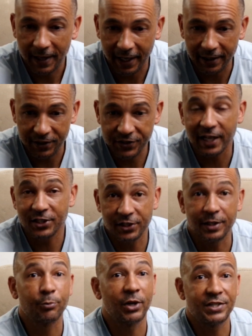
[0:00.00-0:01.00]
And it's
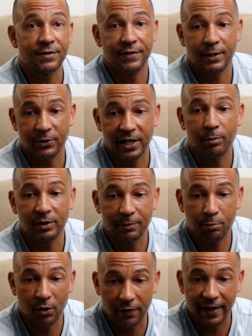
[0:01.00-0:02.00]
actually impressive they were able
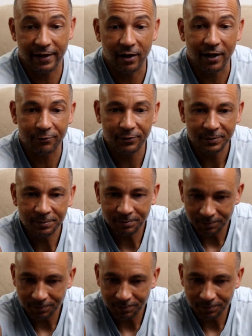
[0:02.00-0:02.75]
to pull that off.